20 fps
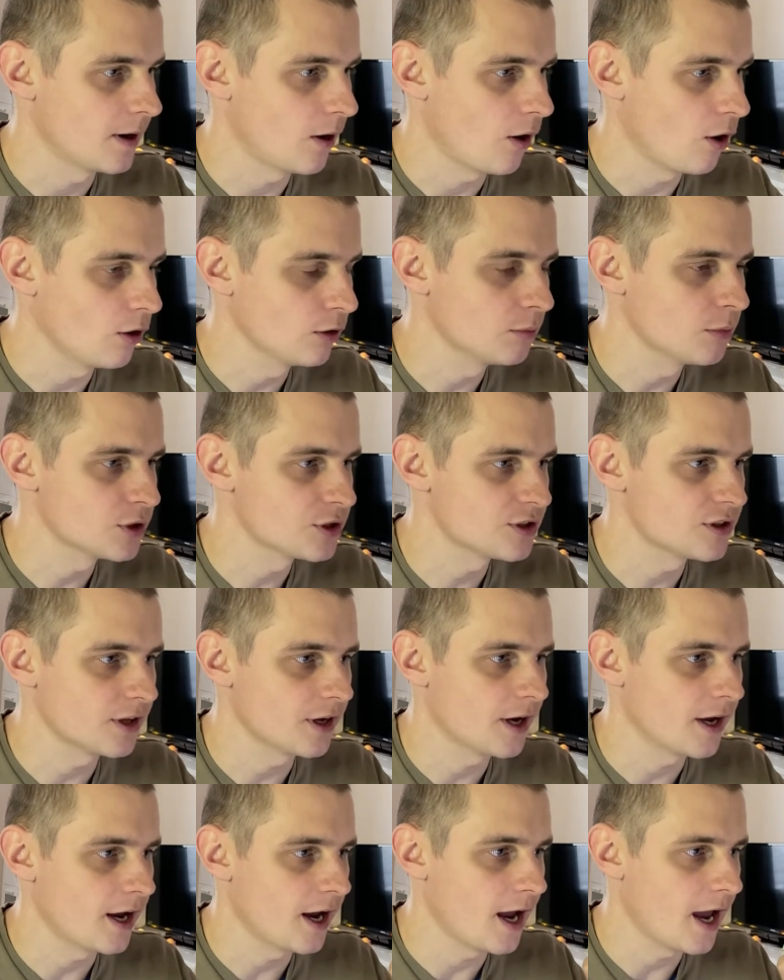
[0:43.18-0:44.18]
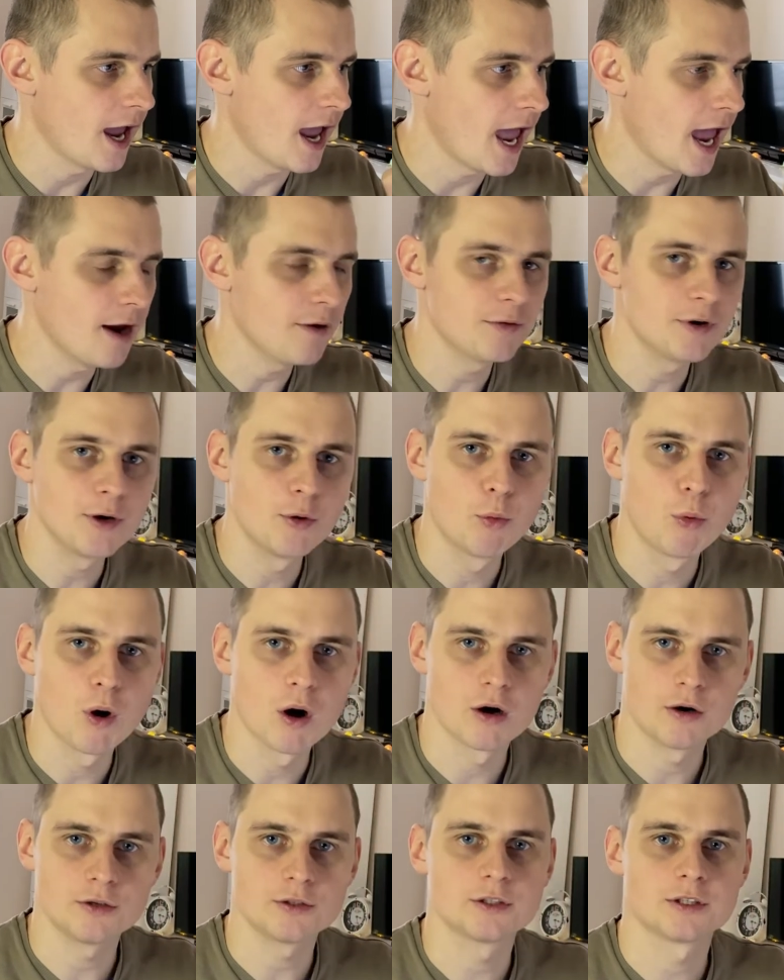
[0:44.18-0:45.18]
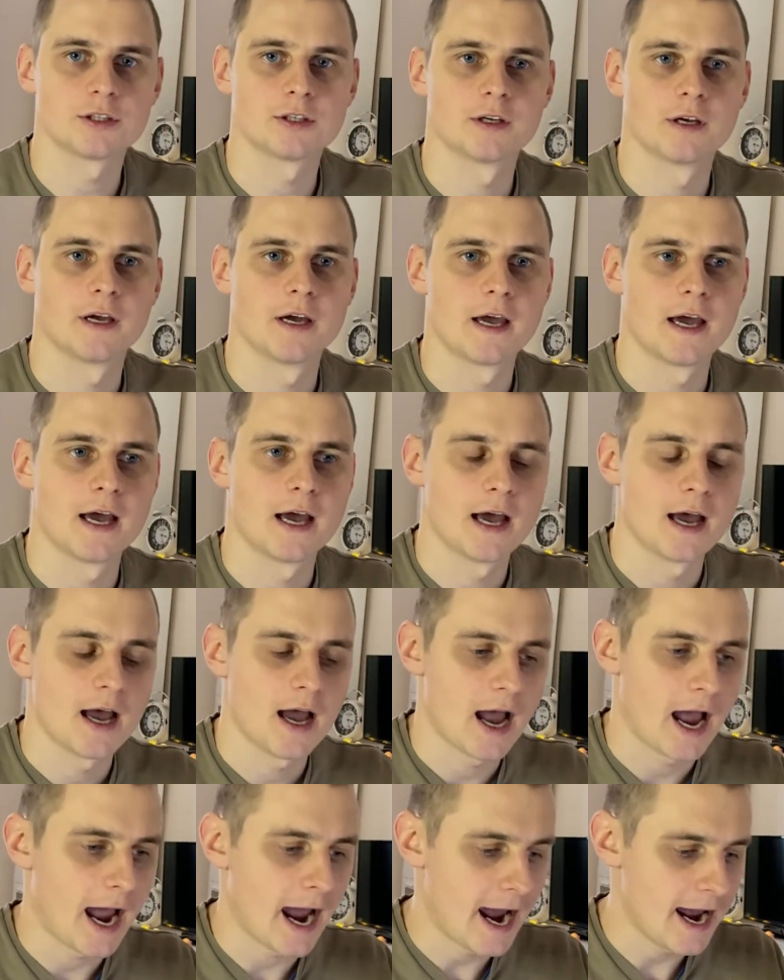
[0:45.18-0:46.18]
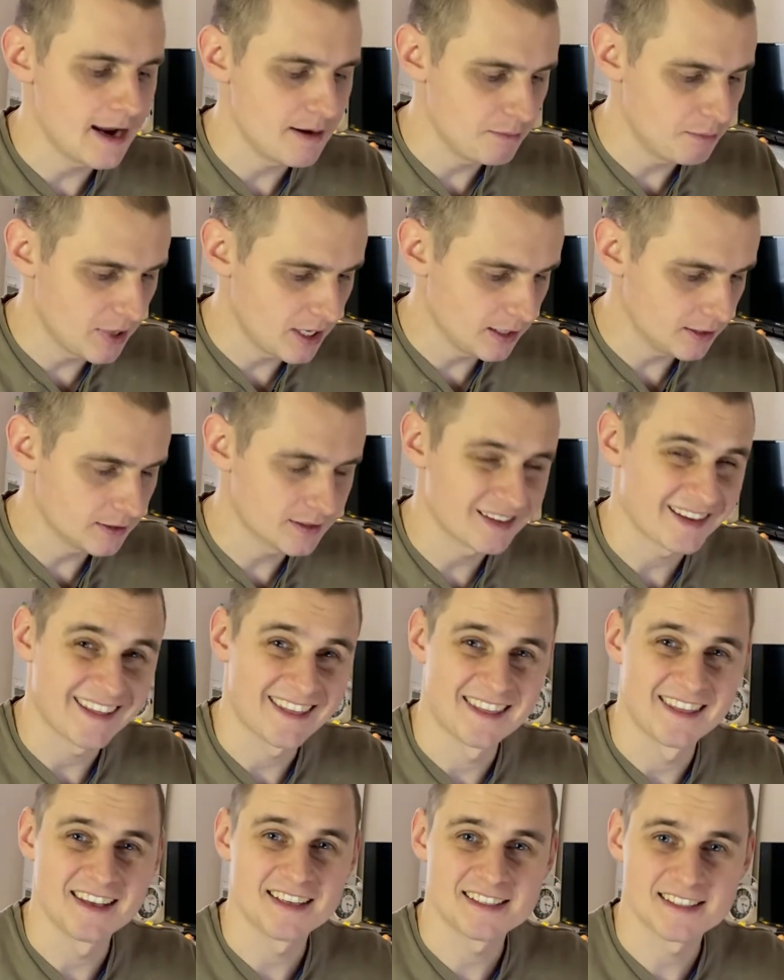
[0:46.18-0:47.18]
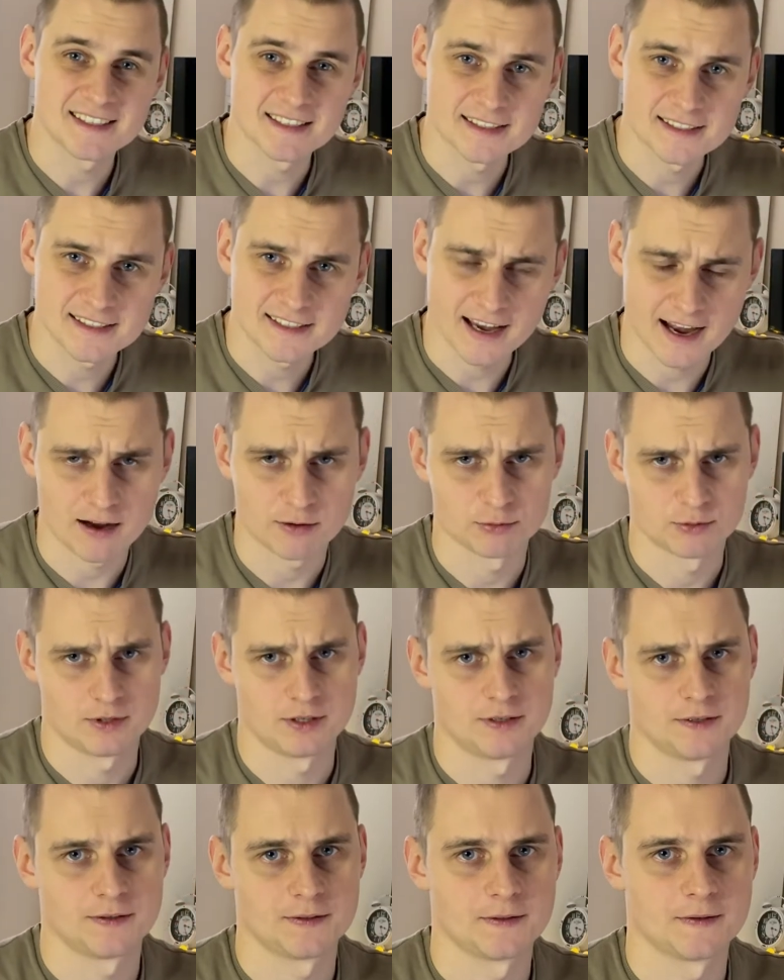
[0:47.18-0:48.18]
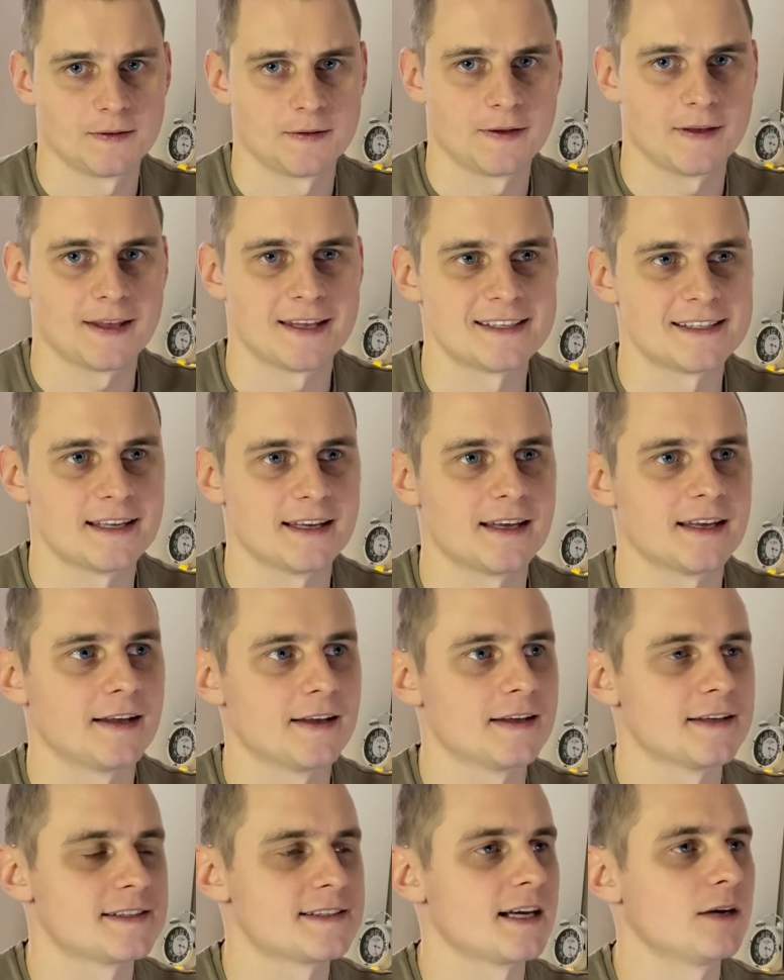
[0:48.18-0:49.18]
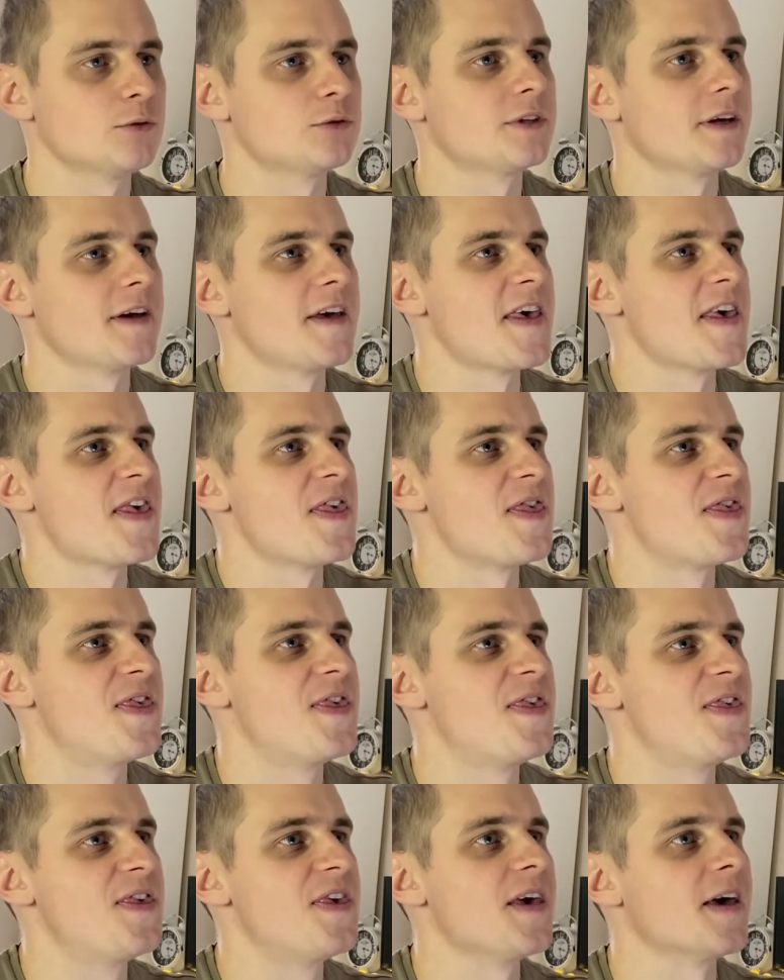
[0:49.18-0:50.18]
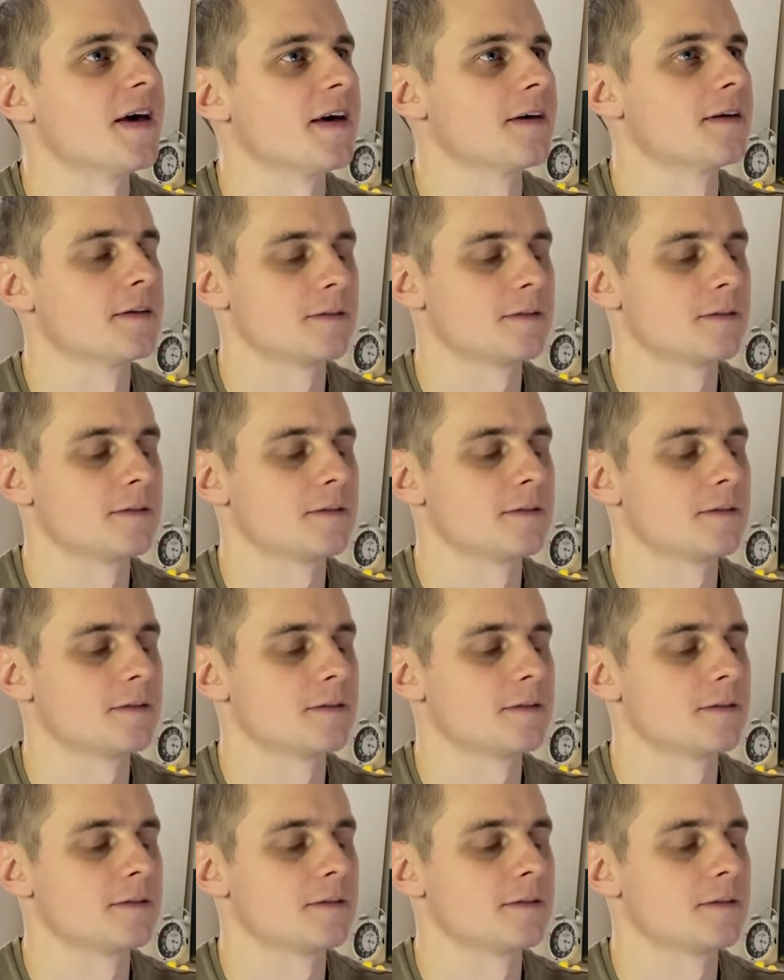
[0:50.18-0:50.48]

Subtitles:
almost every word I meet this sound, sound the.